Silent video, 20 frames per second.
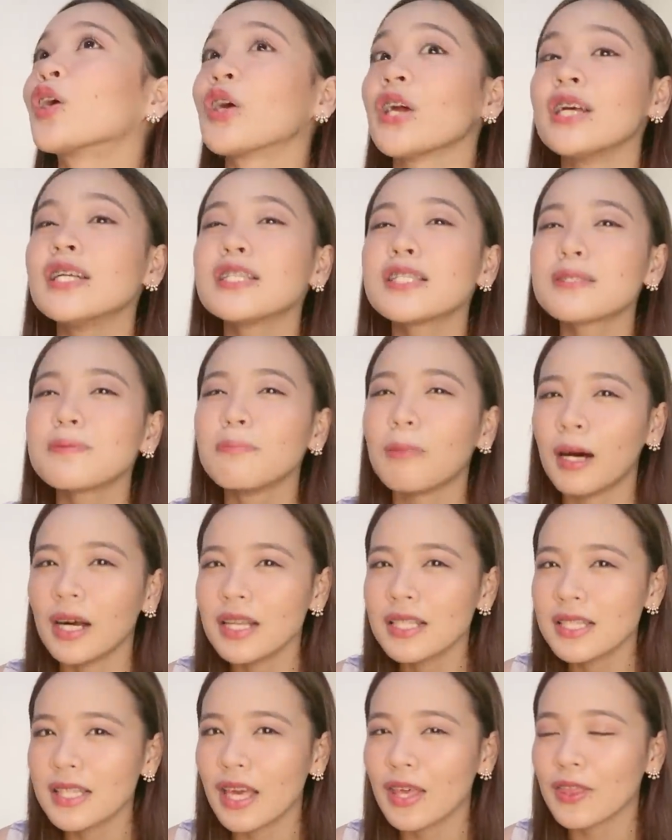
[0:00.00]

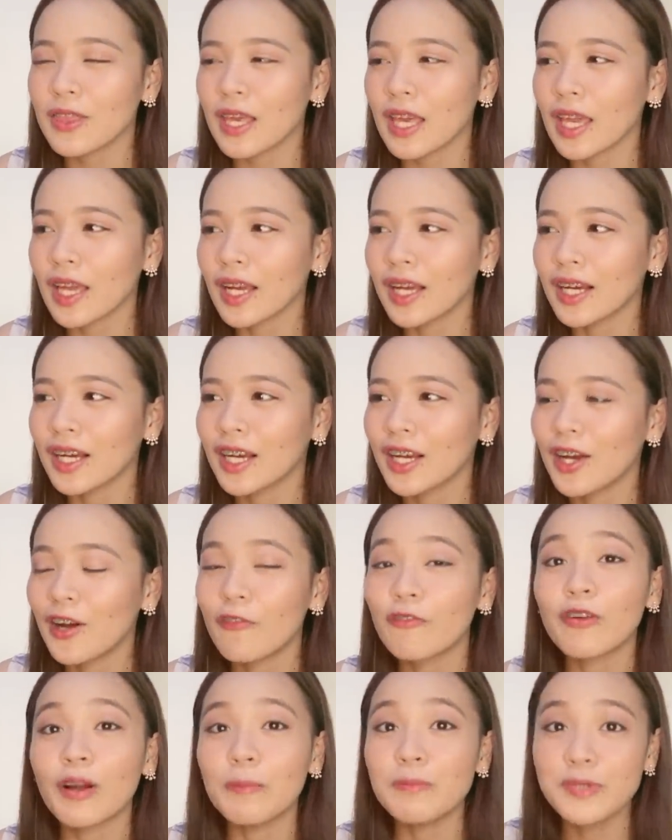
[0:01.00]
Christmas, I think,
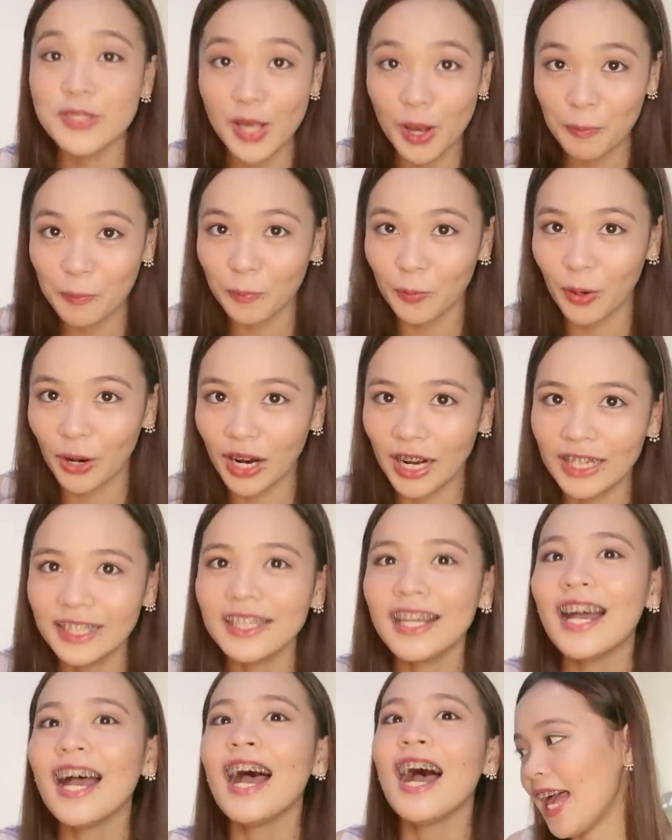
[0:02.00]
from
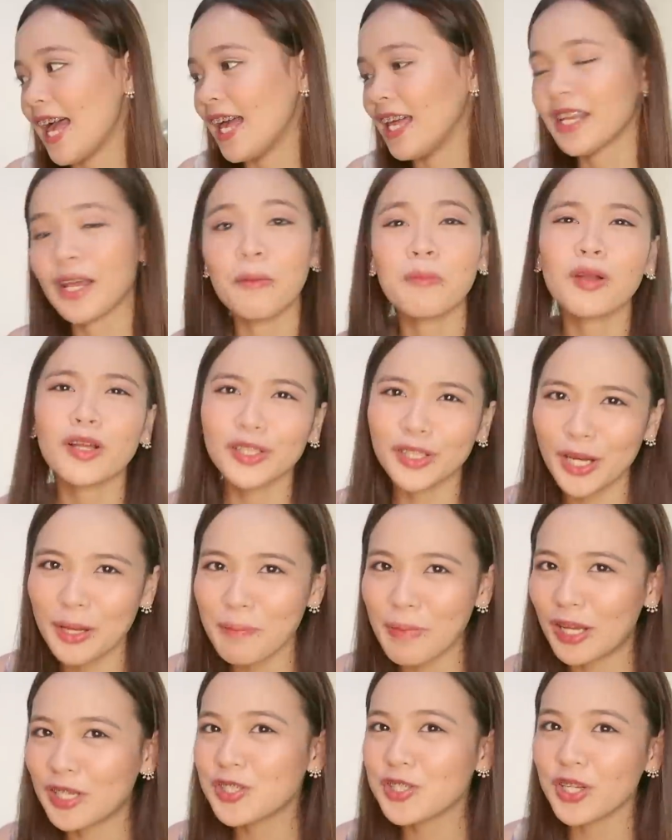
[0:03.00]
someone. And I'm not gonna
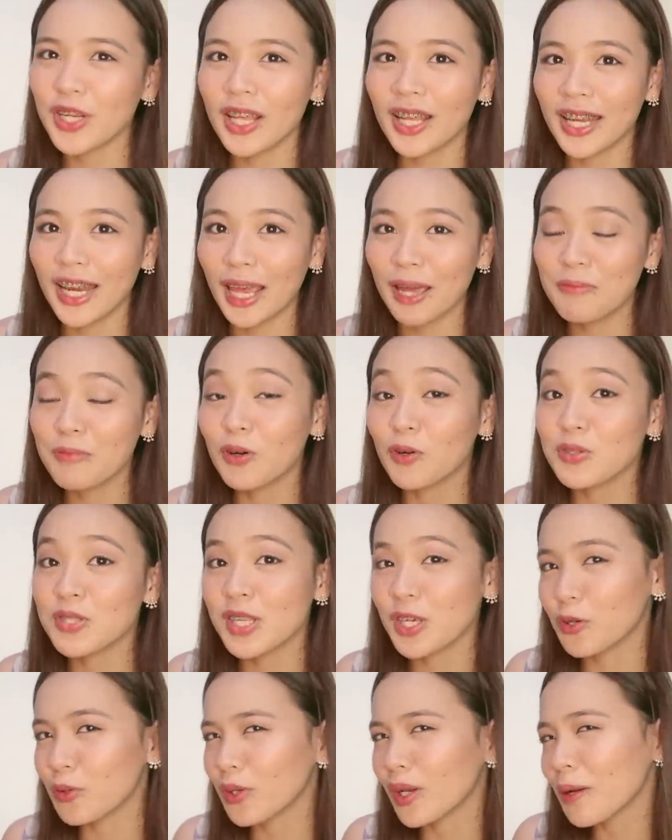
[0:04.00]
mention a name kung
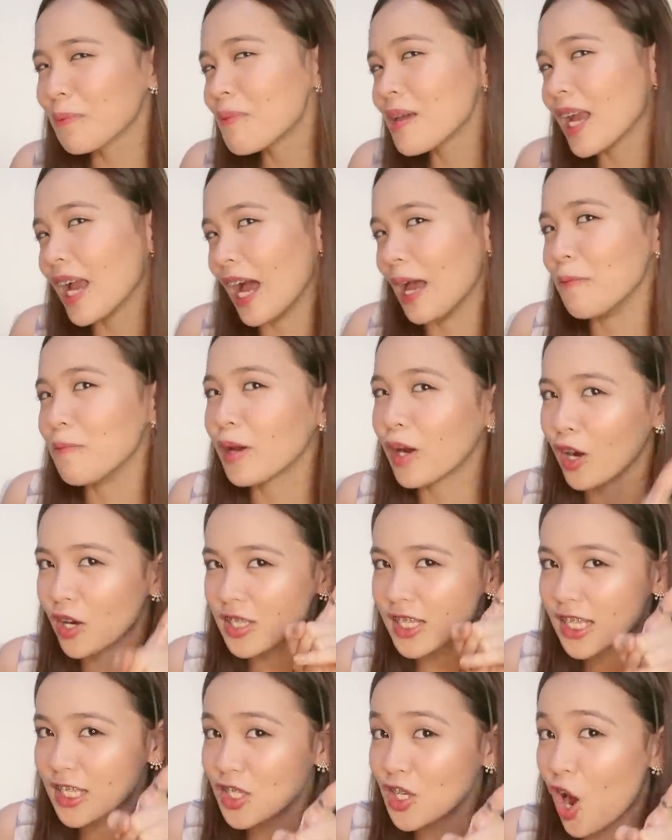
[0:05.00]
sino nagbigay
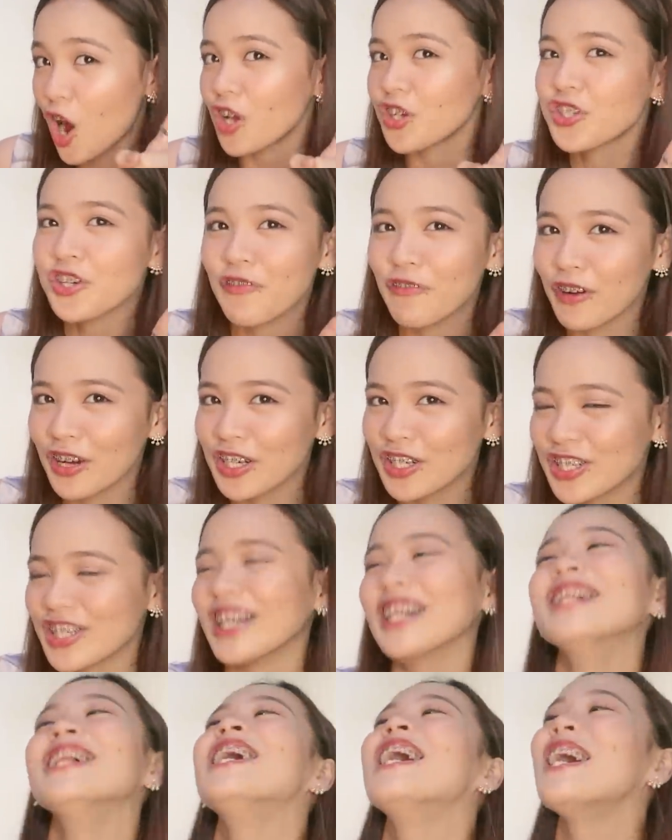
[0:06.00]
because it's
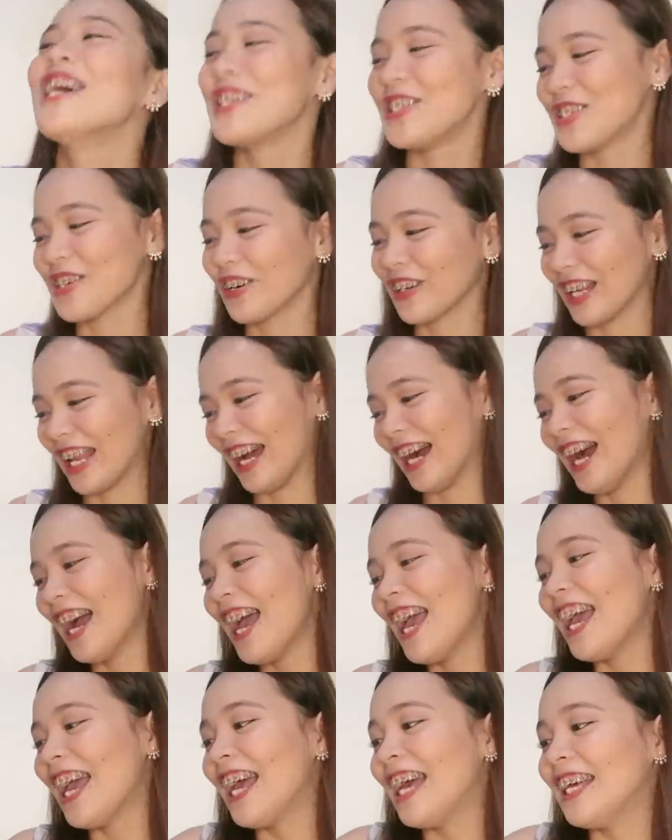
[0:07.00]
controversial. Joke lang.
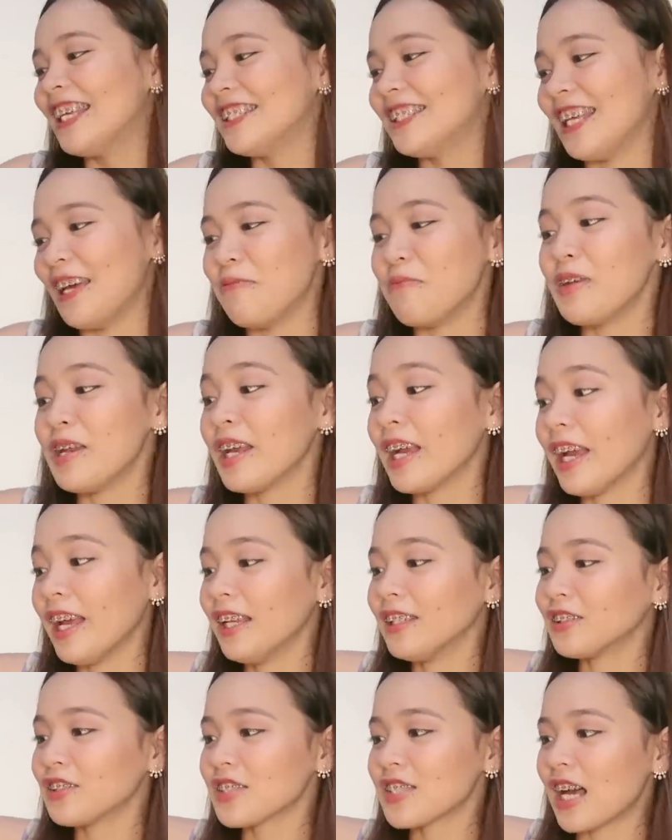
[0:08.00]
Hindi, binigay
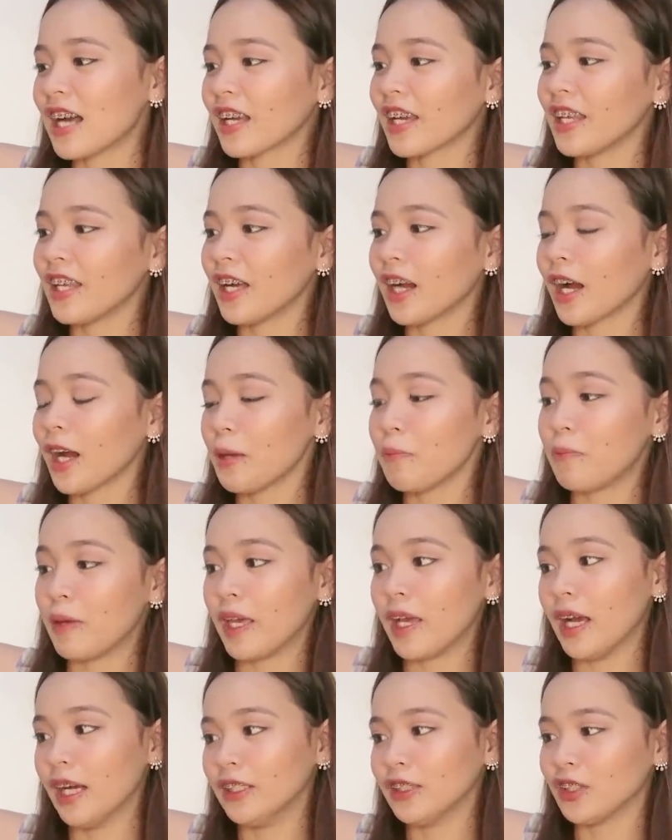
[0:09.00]
lang to sa akin ng
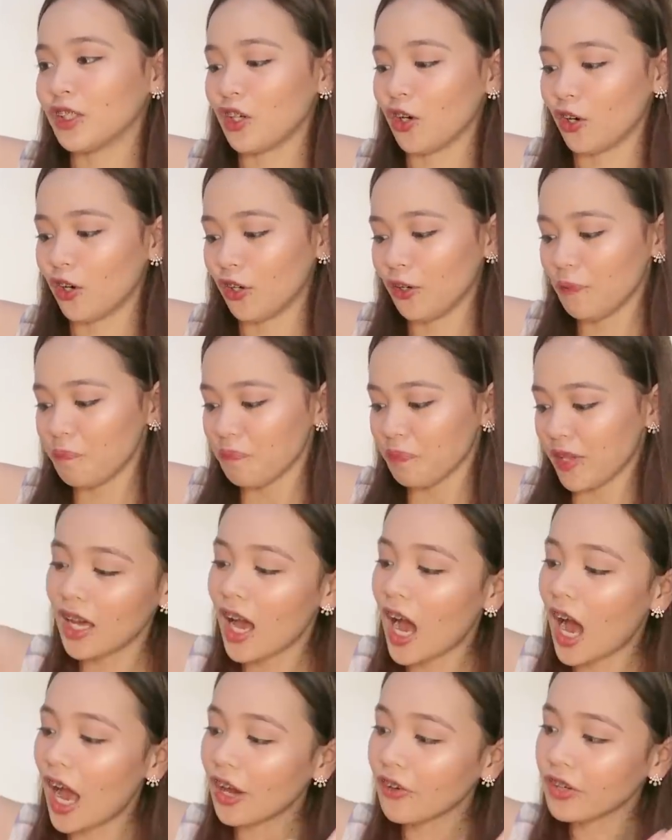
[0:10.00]
kaibigan ko.
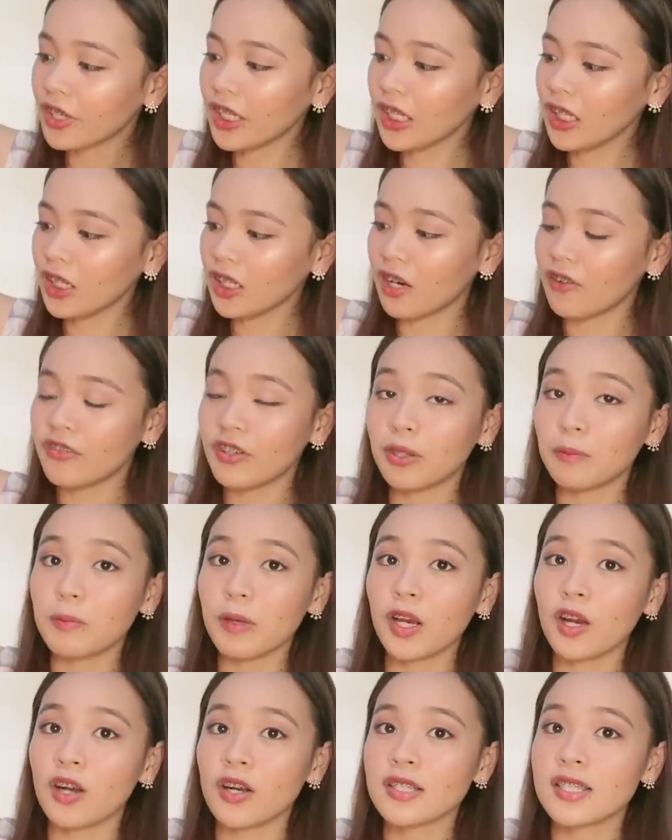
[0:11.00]
I really love it
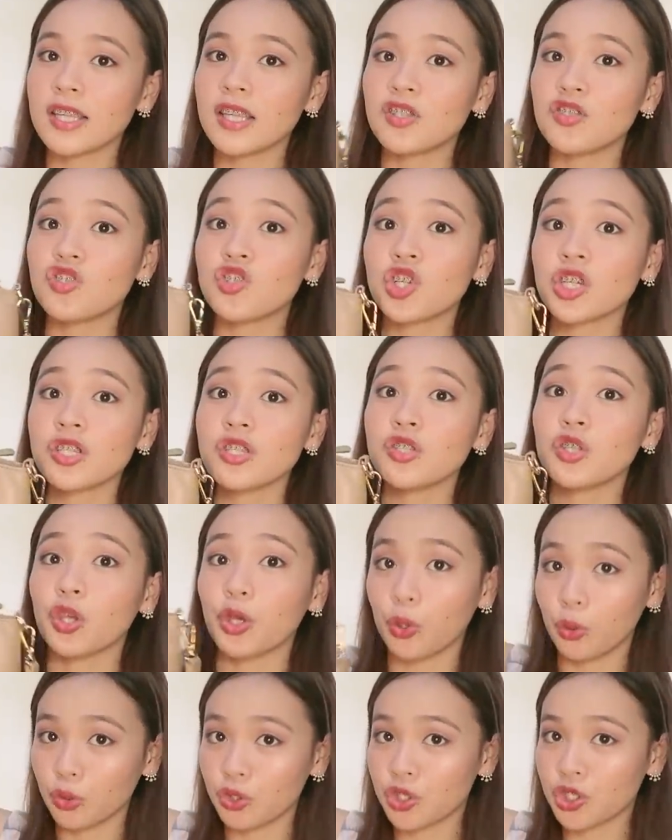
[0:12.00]
because it's just
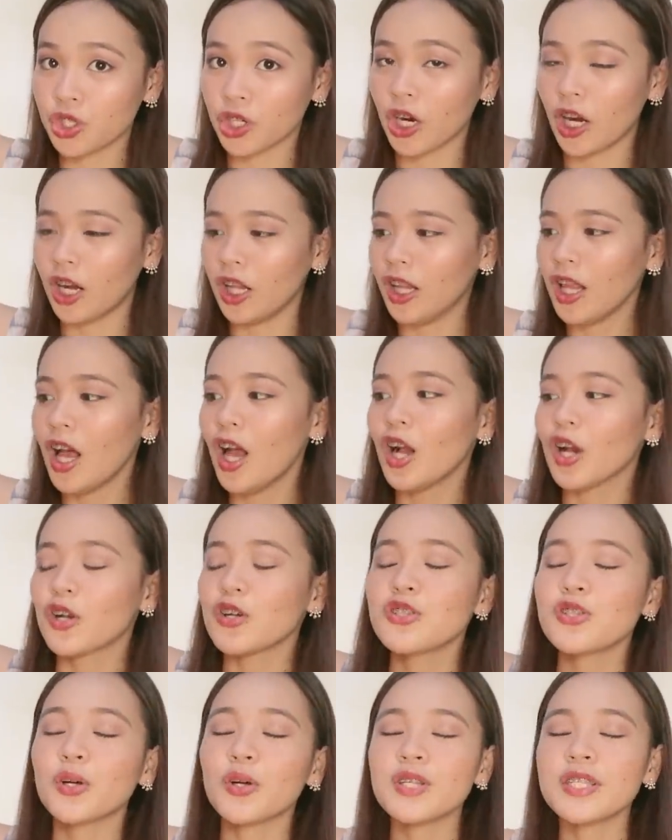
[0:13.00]
neutral.
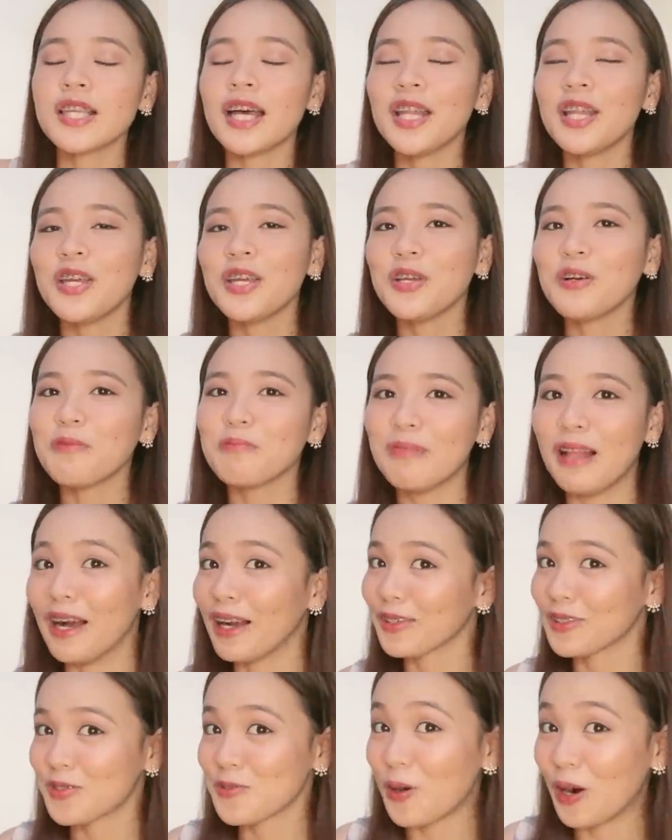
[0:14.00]
Gusto ko sana yung
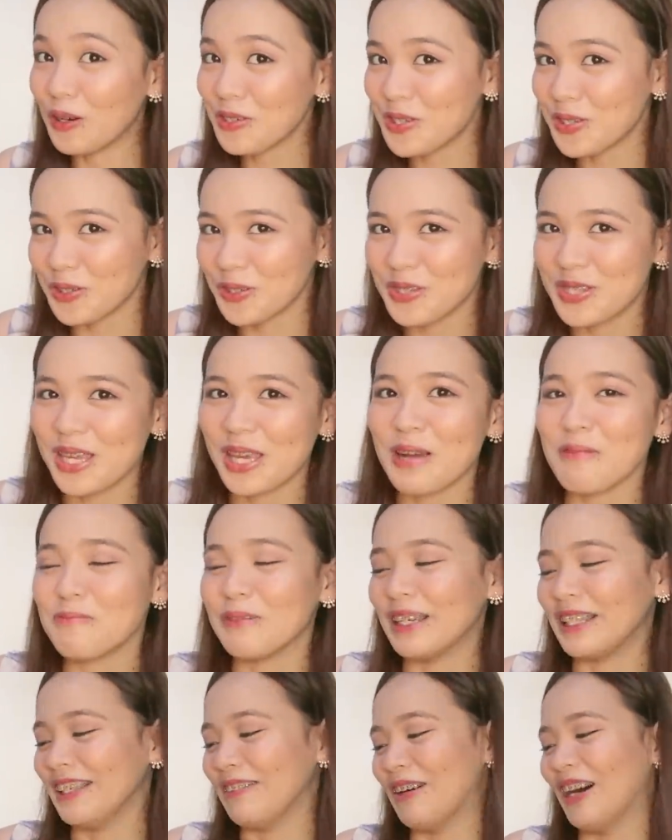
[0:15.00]
black. Wow, choosy ka
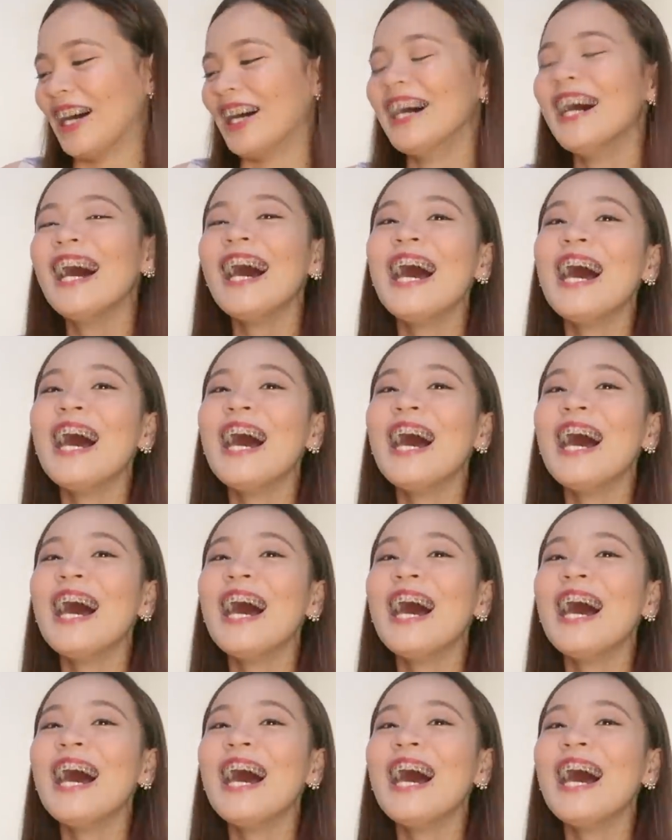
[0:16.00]
pa, diba?